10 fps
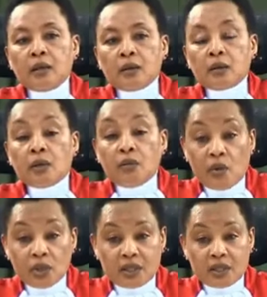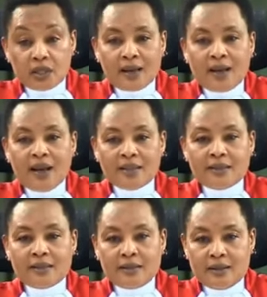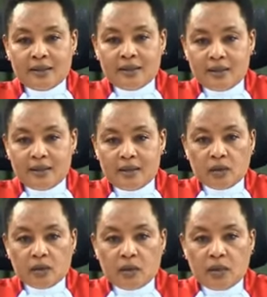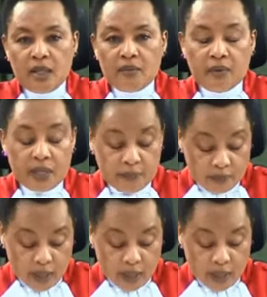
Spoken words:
to the votes cast, so that the